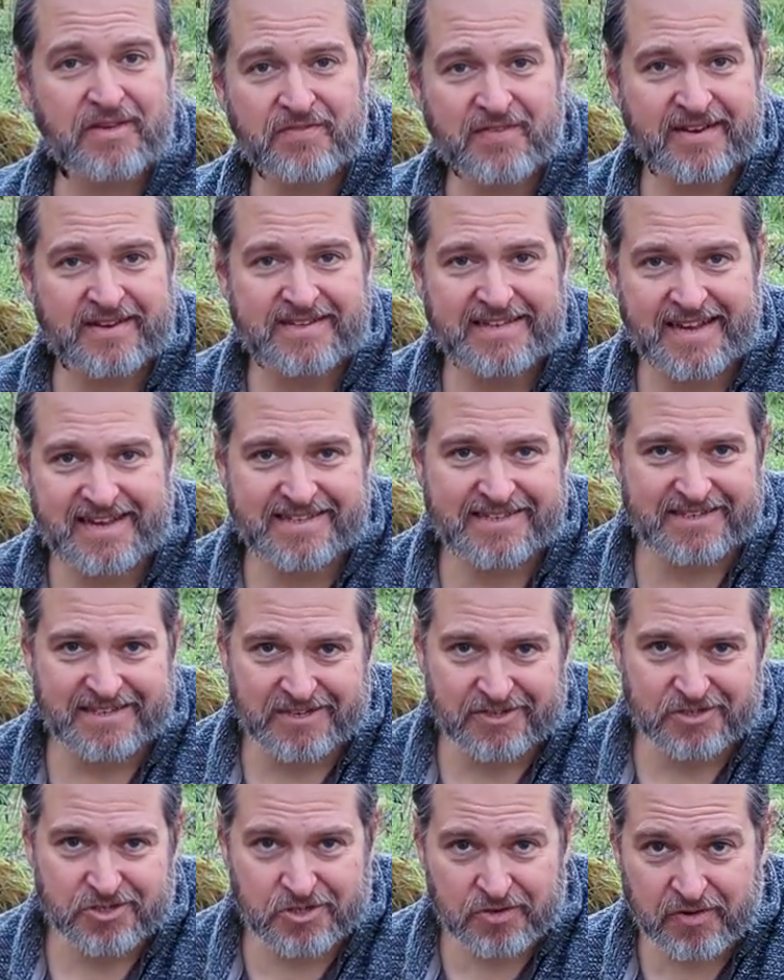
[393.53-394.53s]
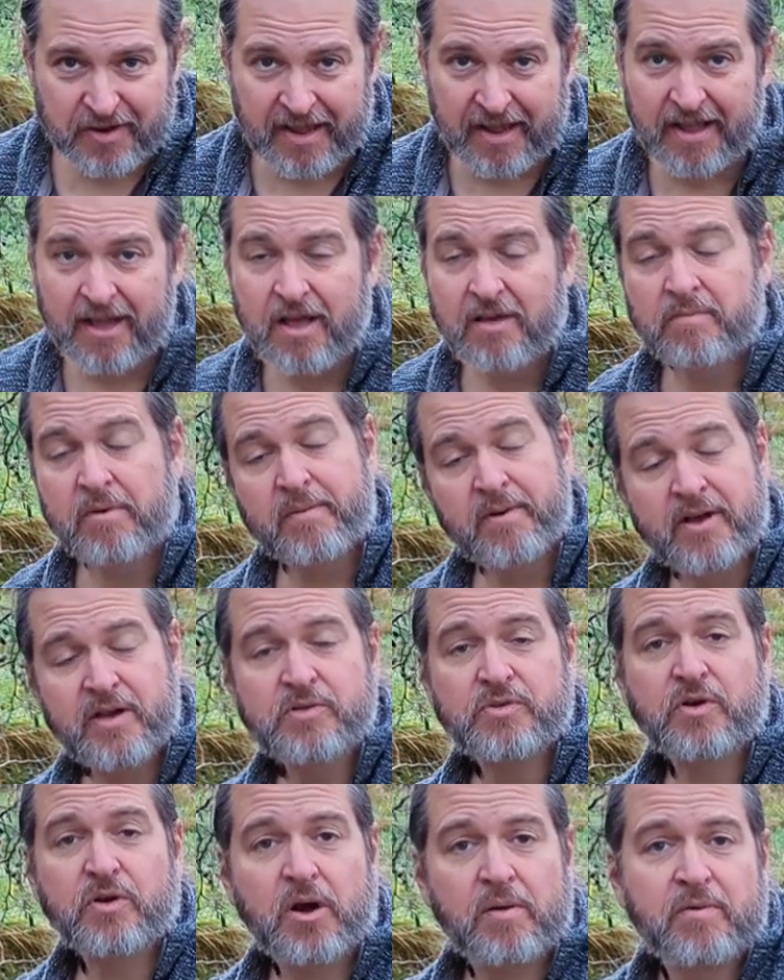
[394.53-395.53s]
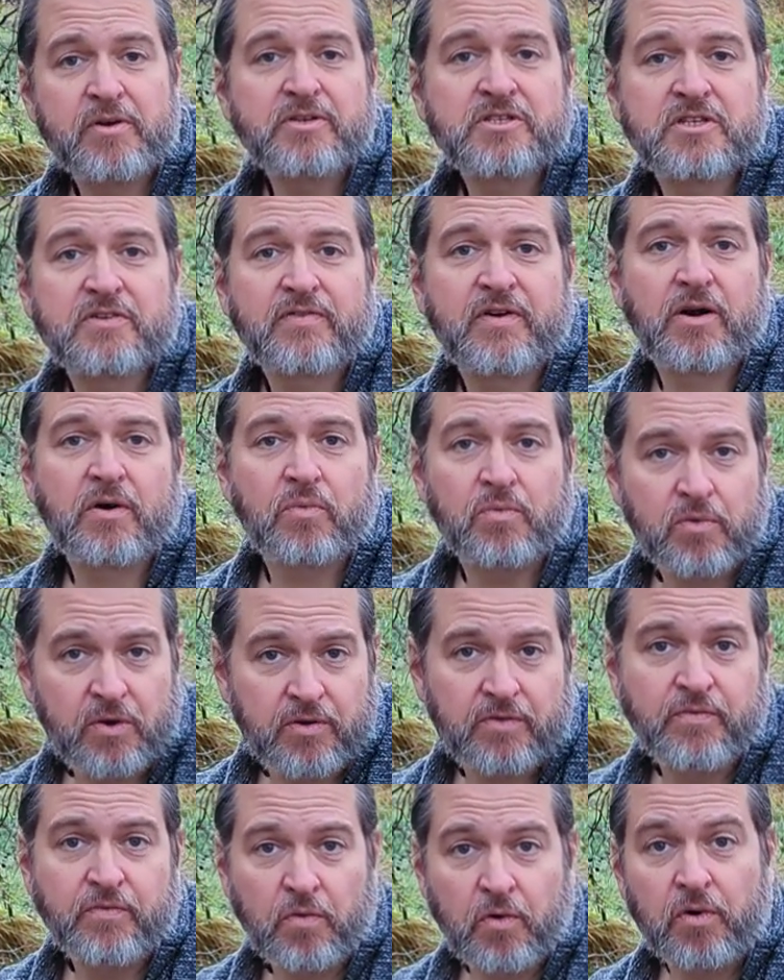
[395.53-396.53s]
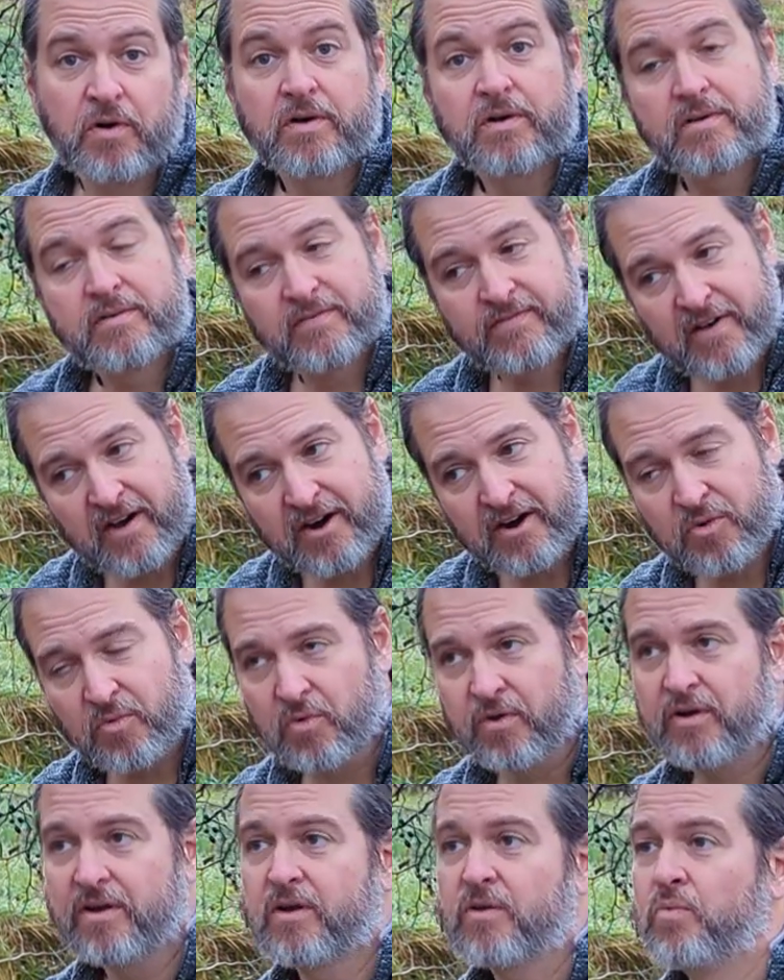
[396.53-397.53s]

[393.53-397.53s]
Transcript: fantastic tree, but because we grow most of our wood for firewood,